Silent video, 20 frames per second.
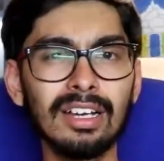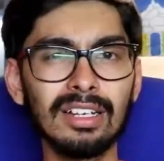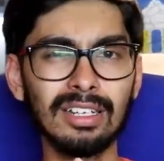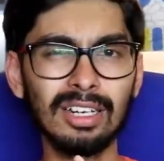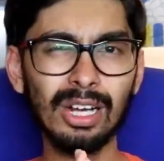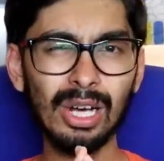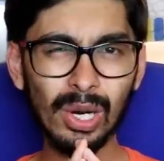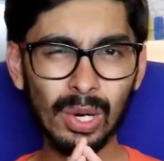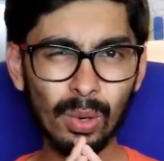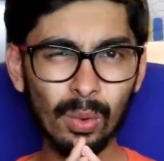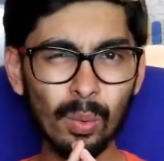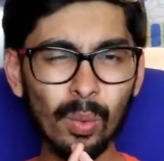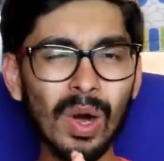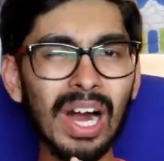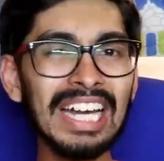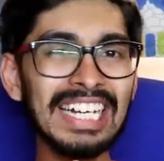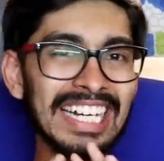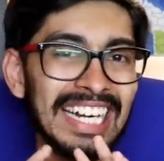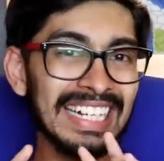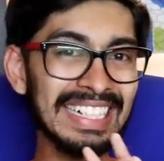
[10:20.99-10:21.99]
Now
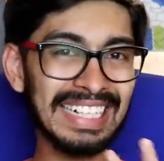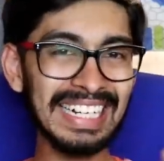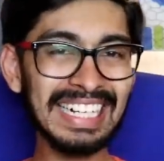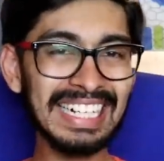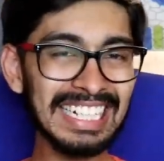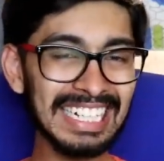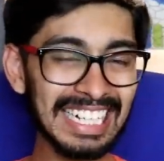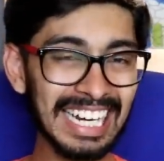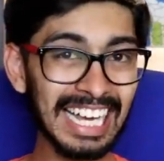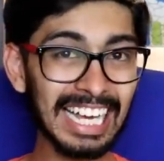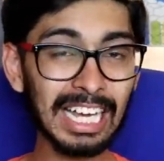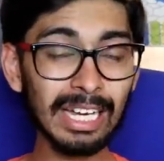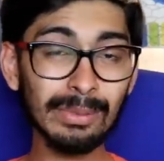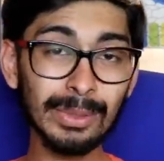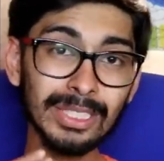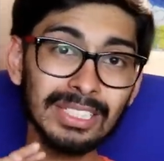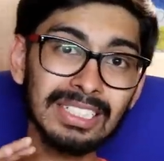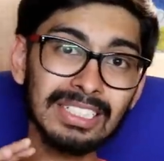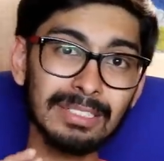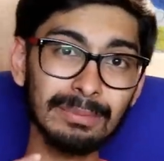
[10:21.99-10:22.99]
what I didn't like
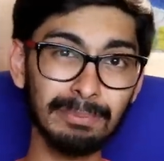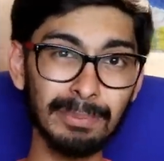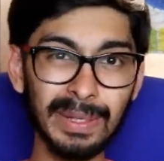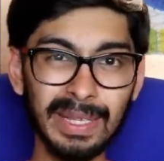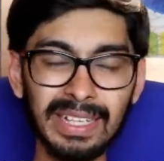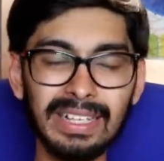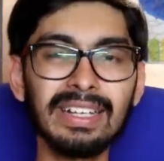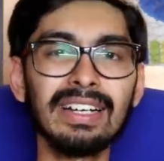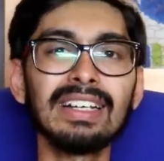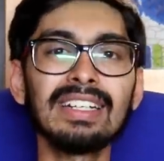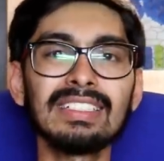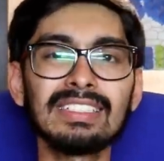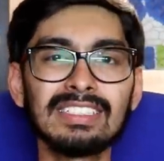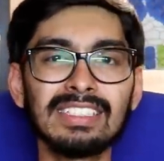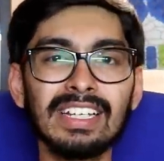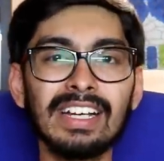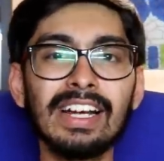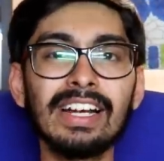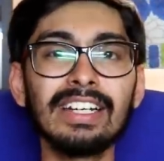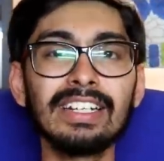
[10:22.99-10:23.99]
about the speaker is
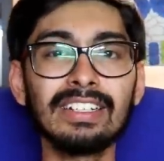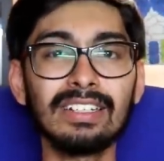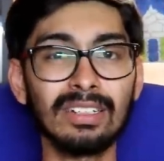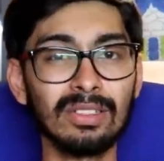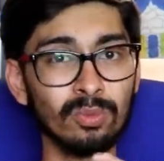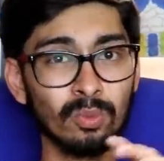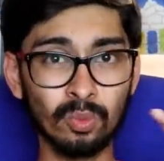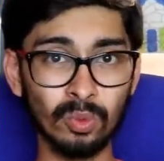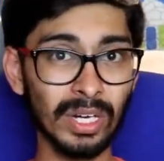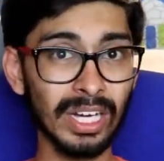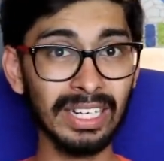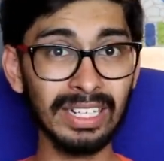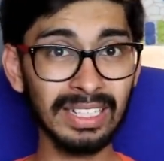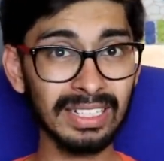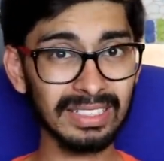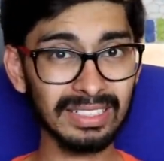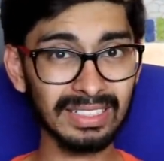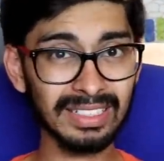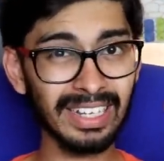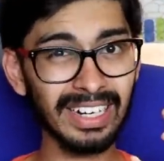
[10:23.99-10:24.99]
that one
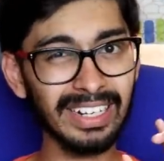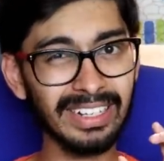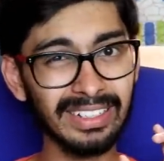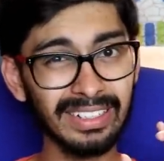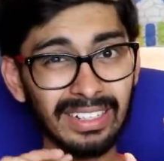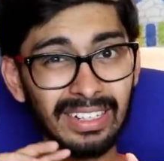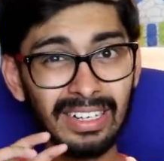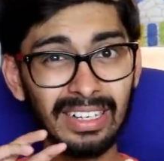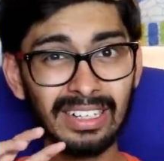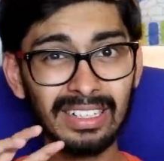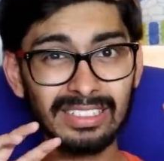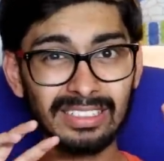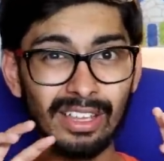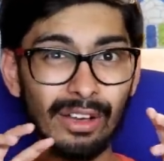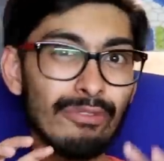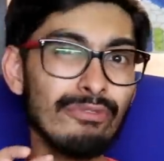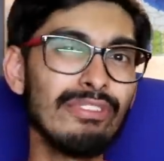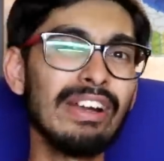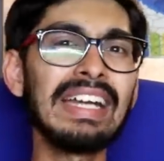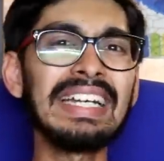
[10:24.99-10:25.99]
is that
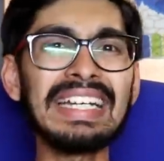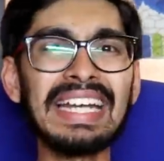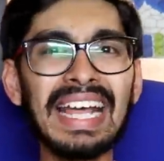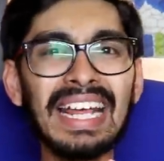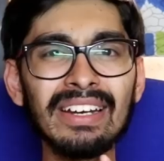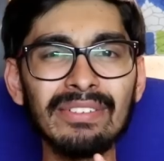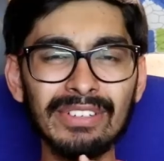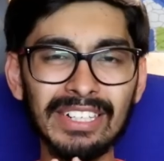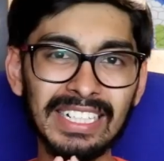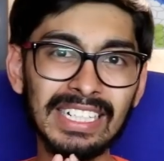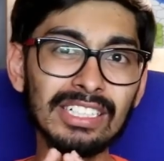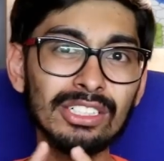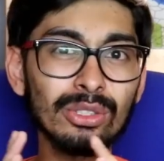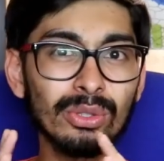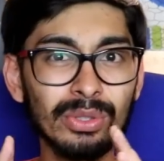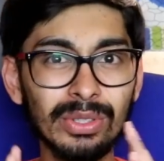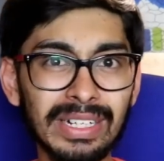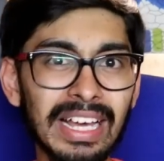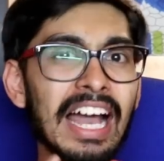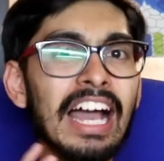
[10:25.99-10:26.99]
the fit and finish
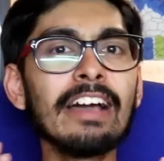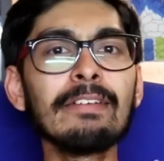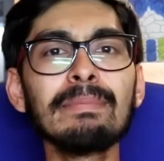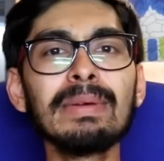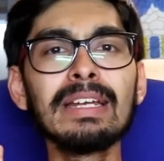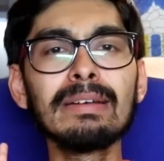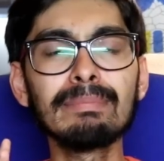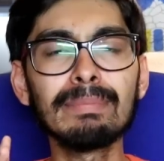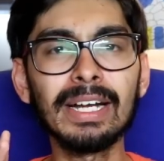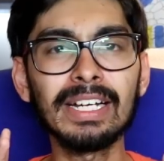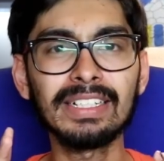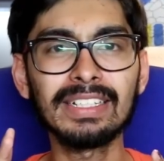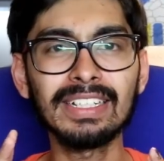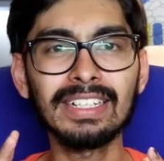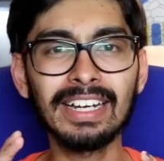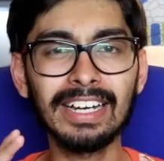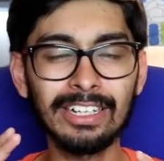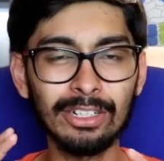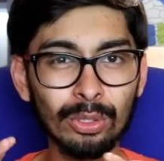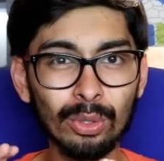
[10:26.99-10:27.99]
could have been better.
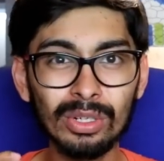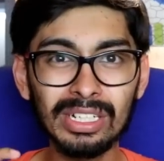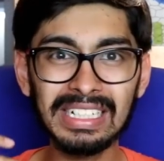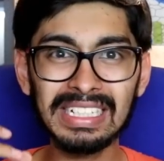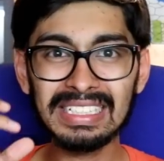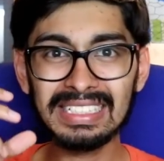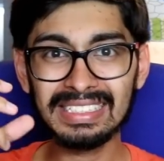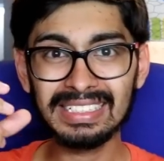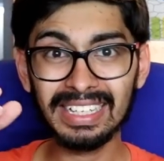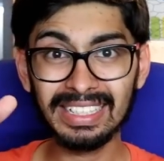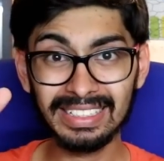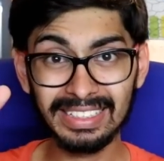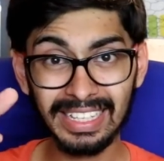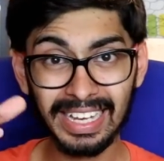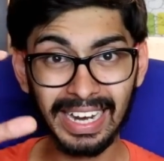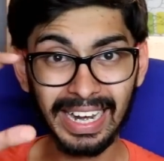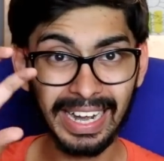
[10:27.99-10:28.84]
I noticed that the